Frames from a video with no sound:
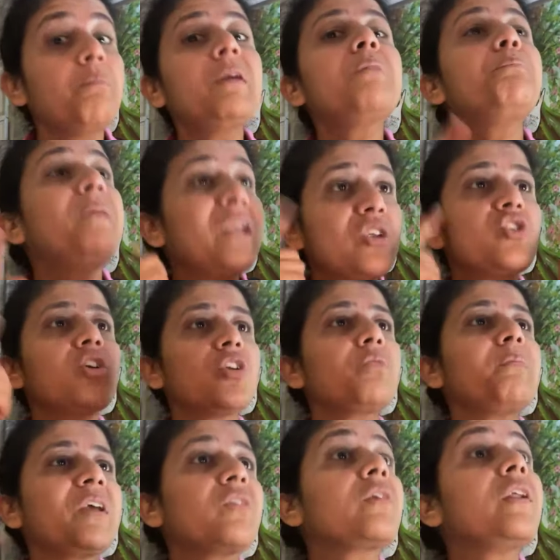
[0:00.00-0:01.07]
but pictures
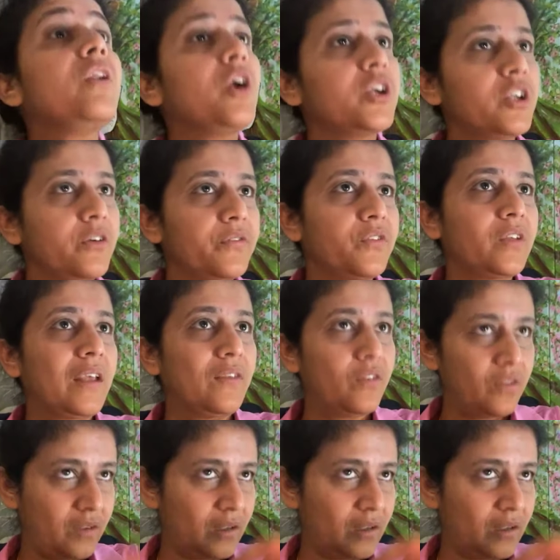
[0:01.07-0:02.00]
makes a lot of sense.